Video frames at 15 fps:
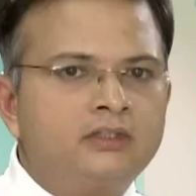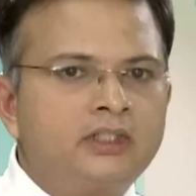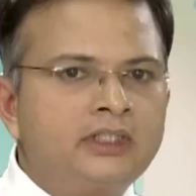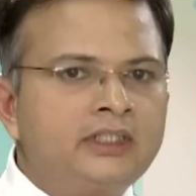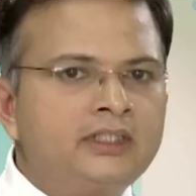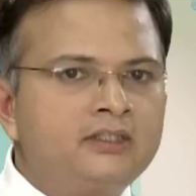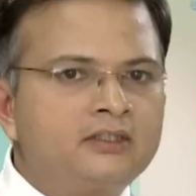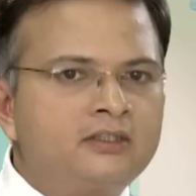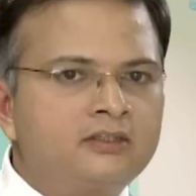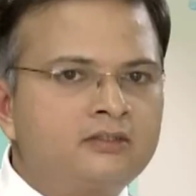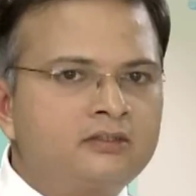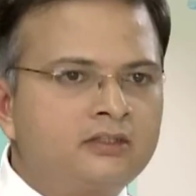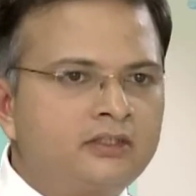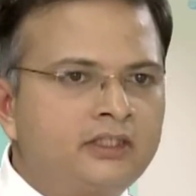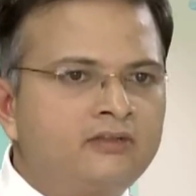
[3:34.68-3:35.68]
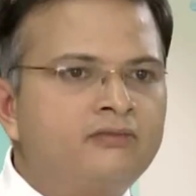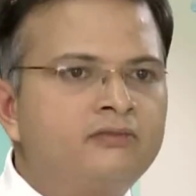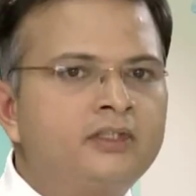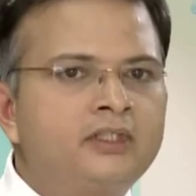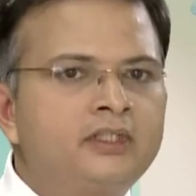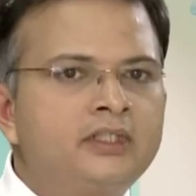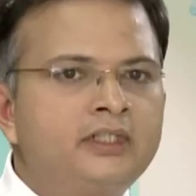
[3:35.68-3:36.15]
I think it is
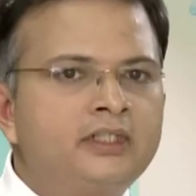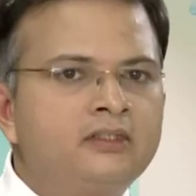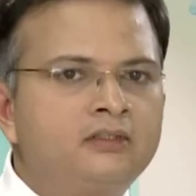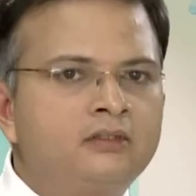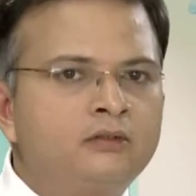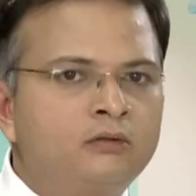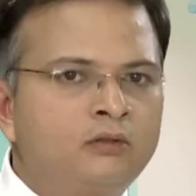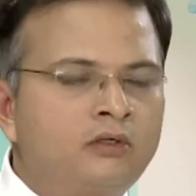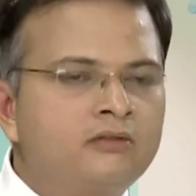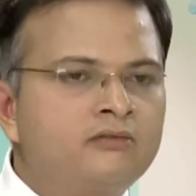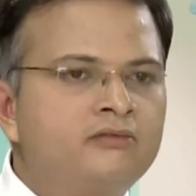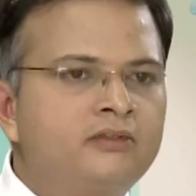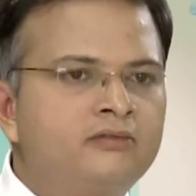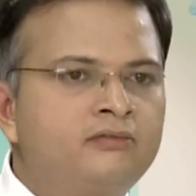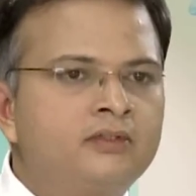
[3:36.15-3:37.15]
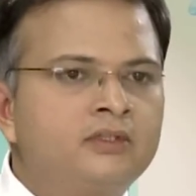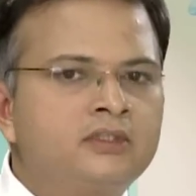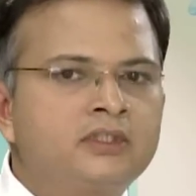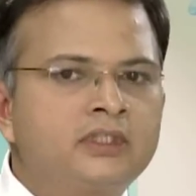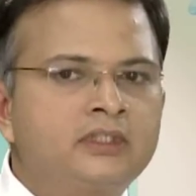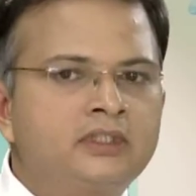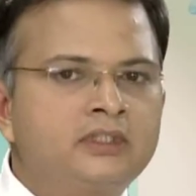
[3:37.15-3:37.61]
definitely a lot of
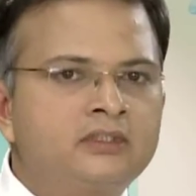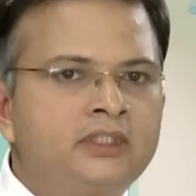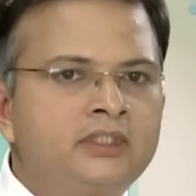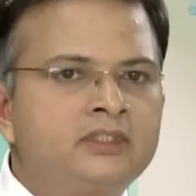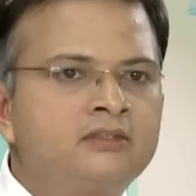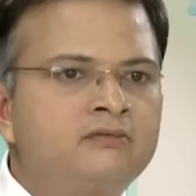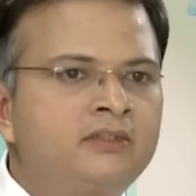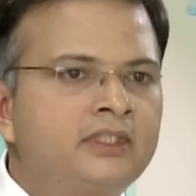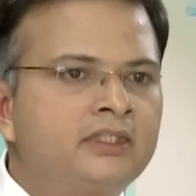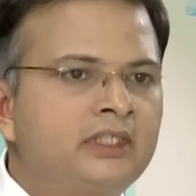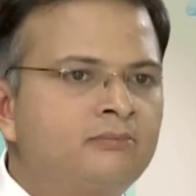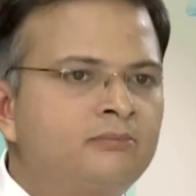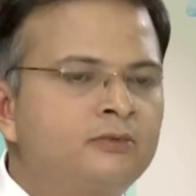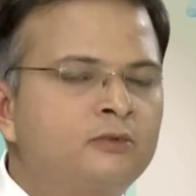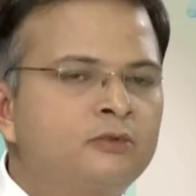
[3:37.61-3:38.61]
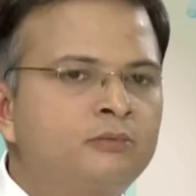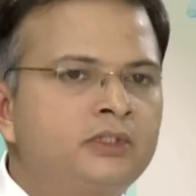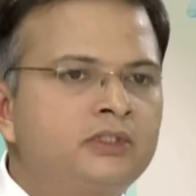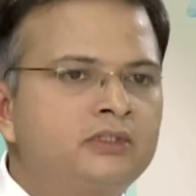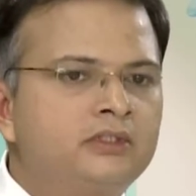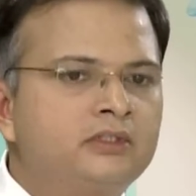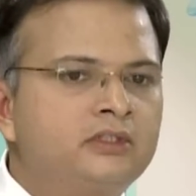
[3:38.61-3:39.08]
difference, and the reason why
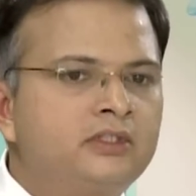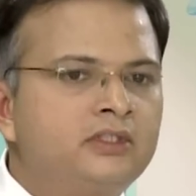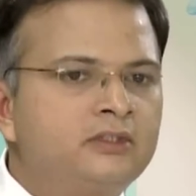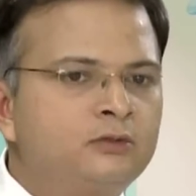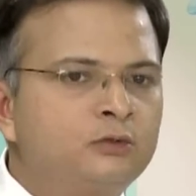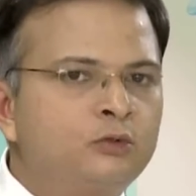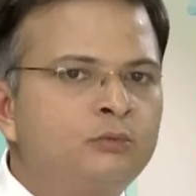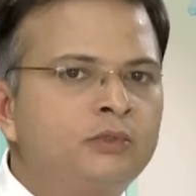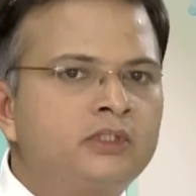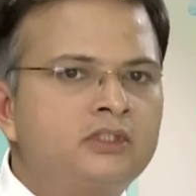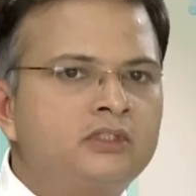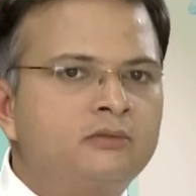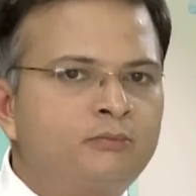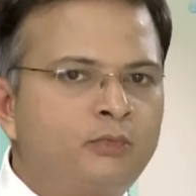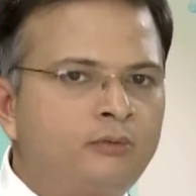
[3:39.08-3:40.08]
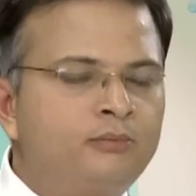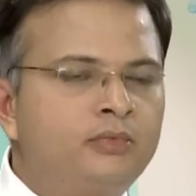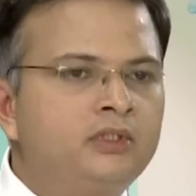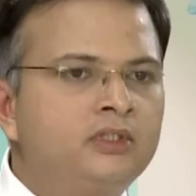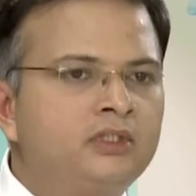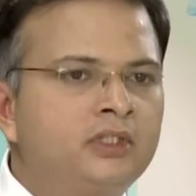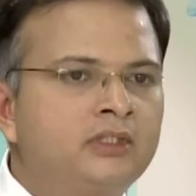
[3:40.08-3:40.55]
laparoscopic surgery is so much
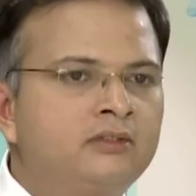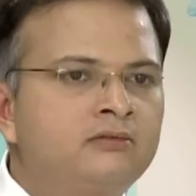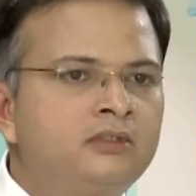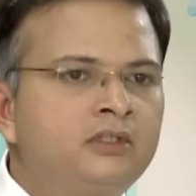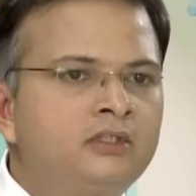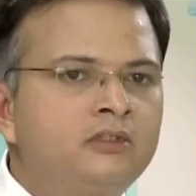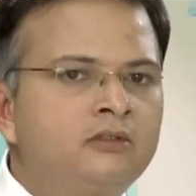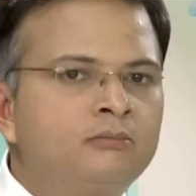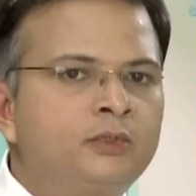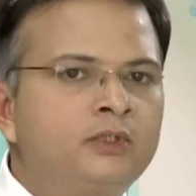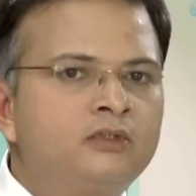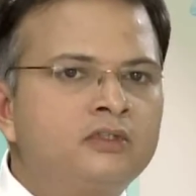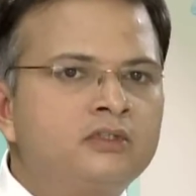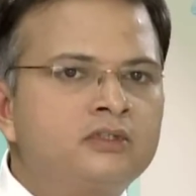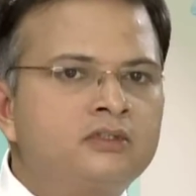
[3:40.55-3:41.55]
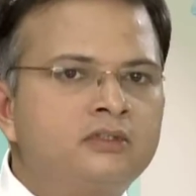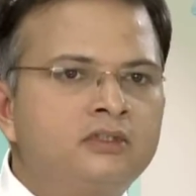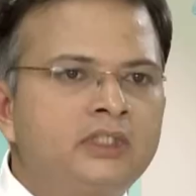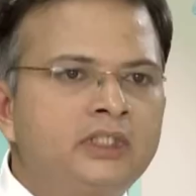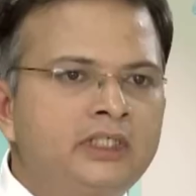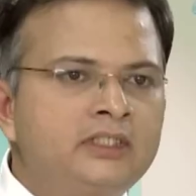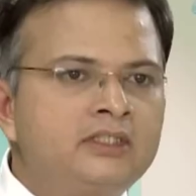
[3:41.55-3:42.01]
popular now, because
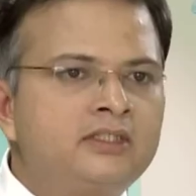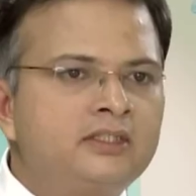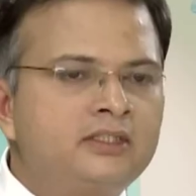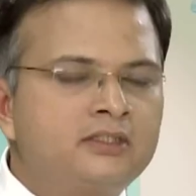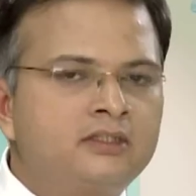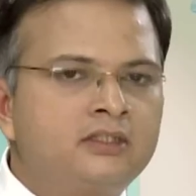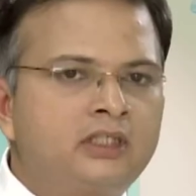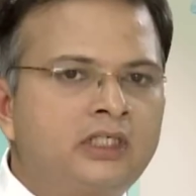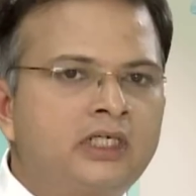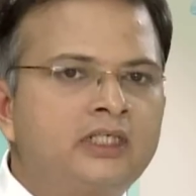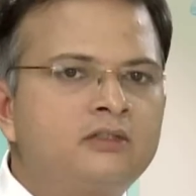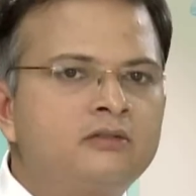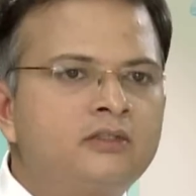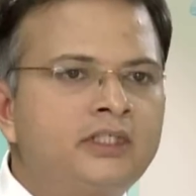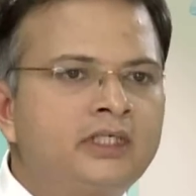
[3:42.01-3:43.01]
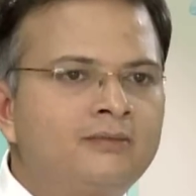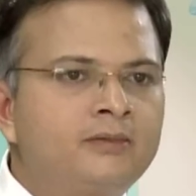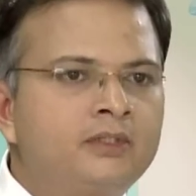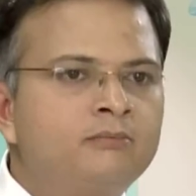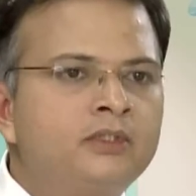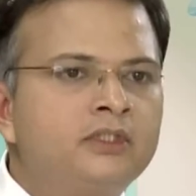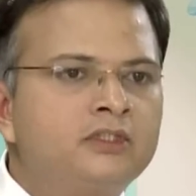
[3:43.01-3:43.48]
the incision, the cut on the
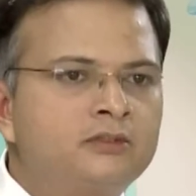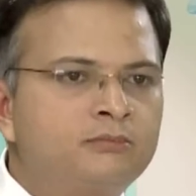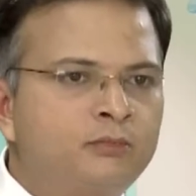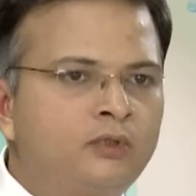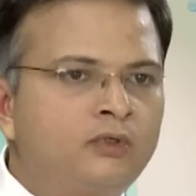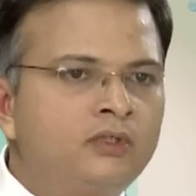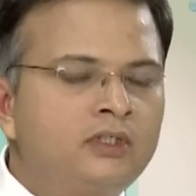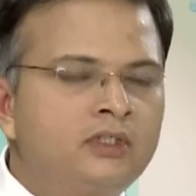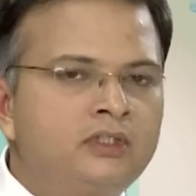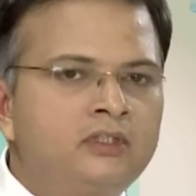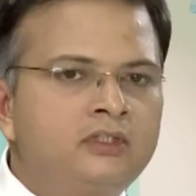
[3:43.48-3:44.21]
abdomen is small.